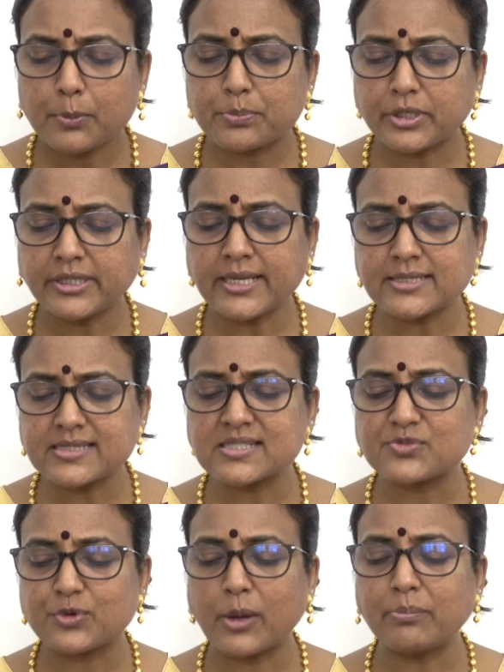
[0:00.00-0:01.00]
protect
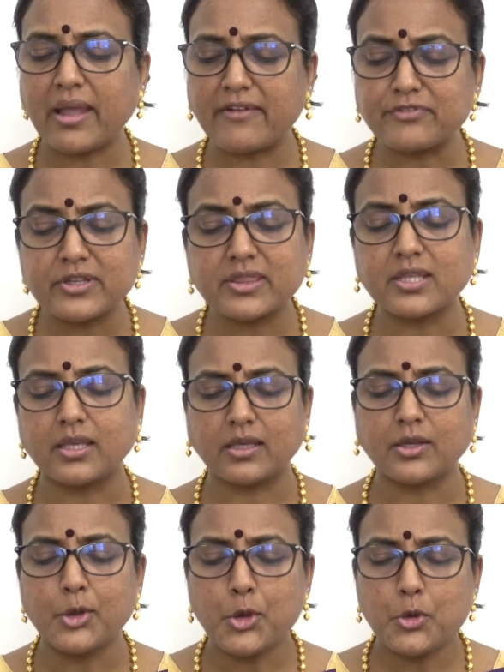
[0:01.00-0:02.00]
us from
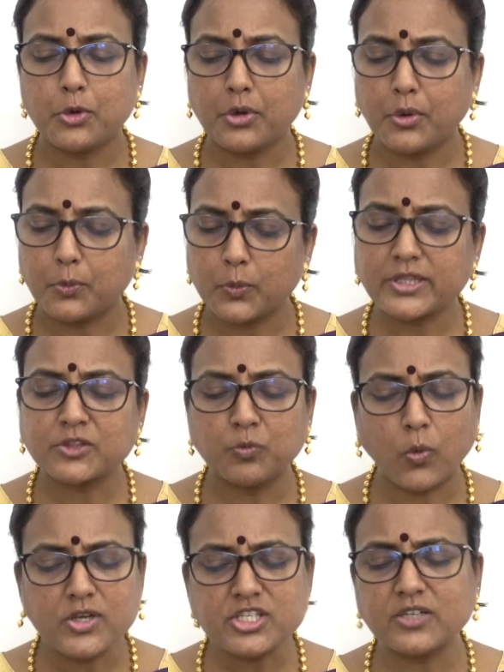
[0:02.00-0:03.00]
everything with
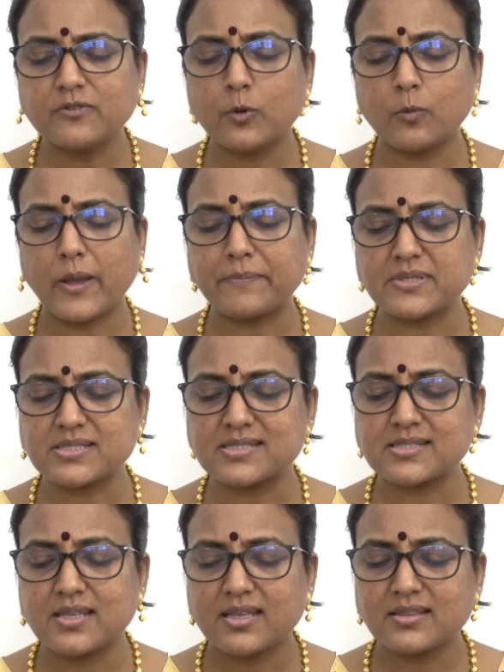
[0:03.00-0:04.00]
whatever
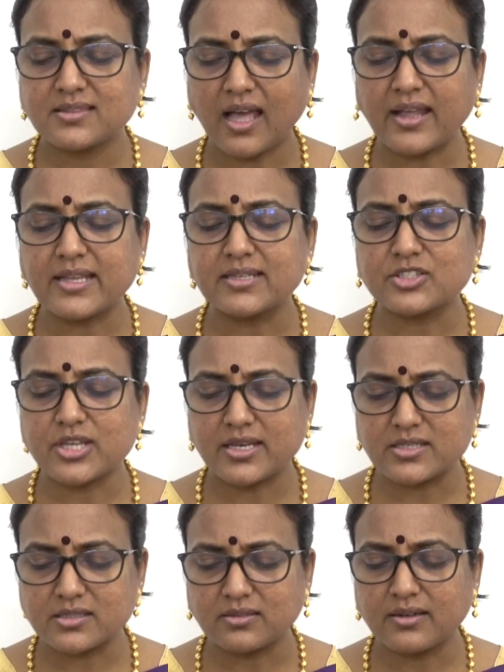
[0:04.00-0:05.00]
weapons thy
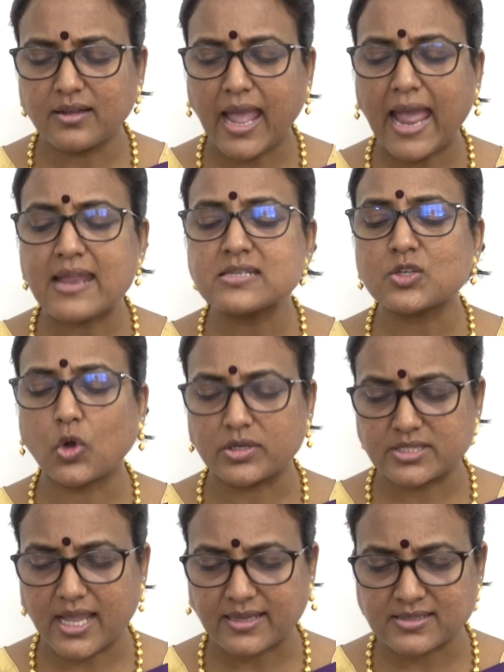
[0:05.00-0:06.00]
tender hand
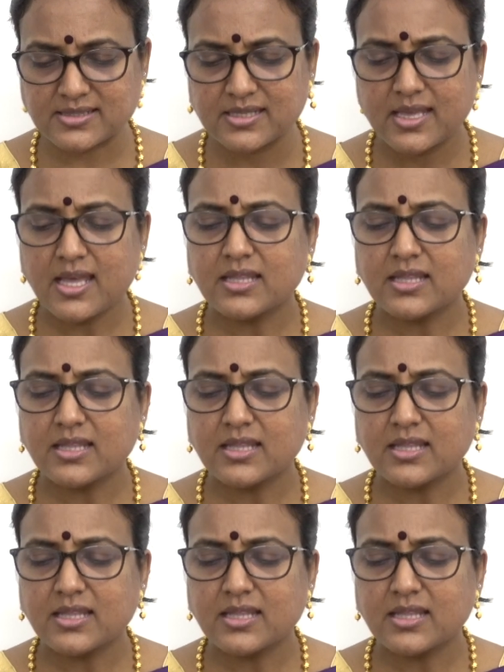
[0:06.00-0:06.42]
contacts,